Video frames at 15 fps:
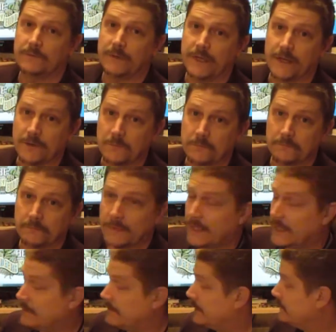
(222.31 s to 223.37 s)
We hope.
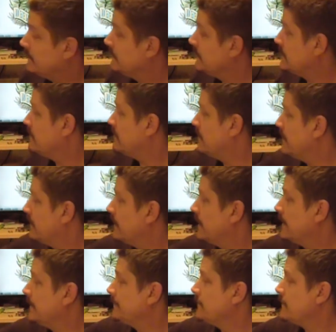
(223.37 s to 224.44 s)
Anyway, they seem to be
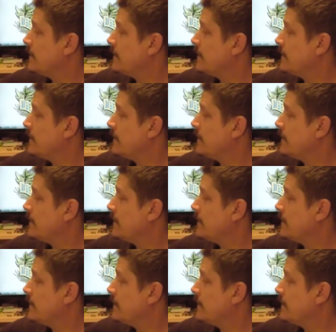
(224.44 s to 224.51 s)
okay.